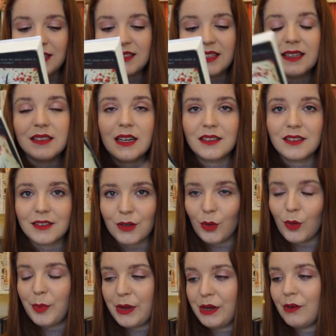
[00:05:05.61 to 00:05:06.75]
It says it has a
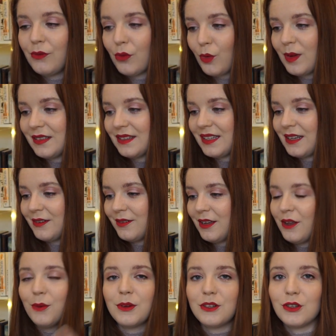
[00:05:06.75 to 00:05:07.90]
slow burn in romancing,
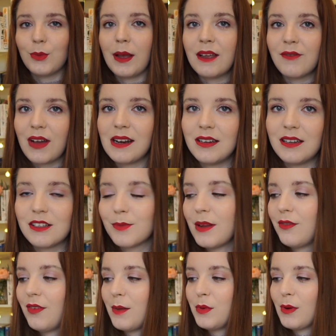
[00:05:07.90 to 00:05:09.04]
which is why I've added it to my
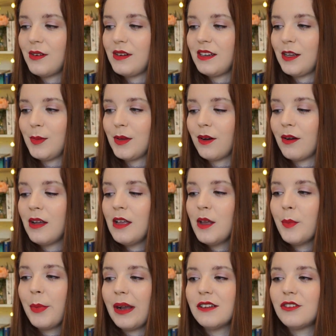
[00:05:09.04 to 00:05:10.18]
February TBR,
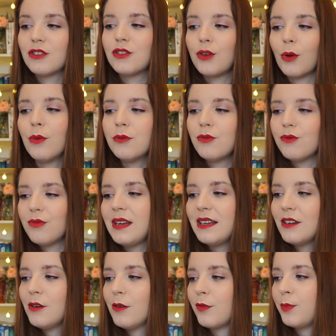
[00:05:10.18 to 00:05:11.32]
but I just don't read
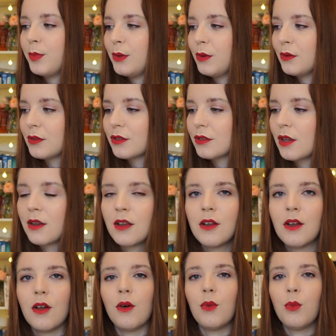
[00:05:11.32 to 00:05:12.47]
enough books
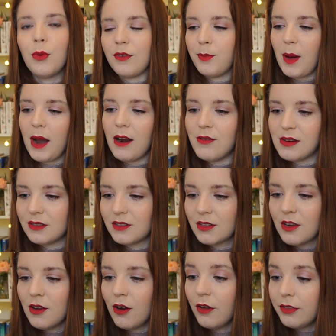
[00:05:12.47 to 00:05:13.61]
with pirates.
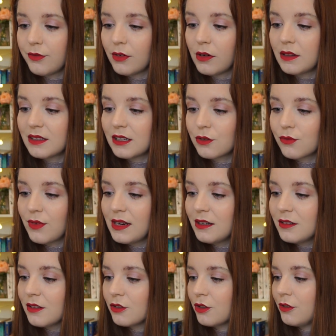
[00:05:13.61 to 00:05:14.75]
On the front it says,
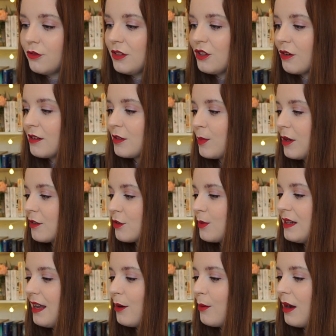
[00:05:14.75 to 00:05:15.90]
readers should rejoice because we
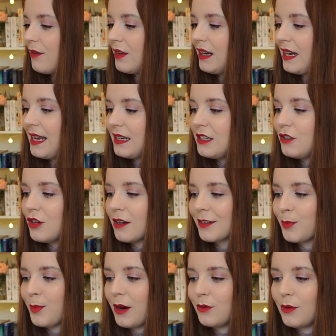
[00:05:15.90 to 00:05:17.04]
now have a Lady Jack
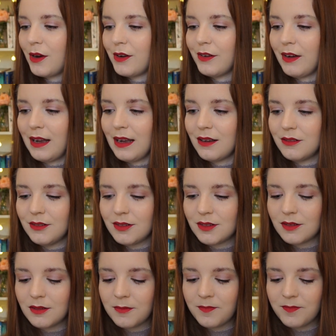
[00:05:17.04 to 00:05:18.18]
Sparrow on our hands.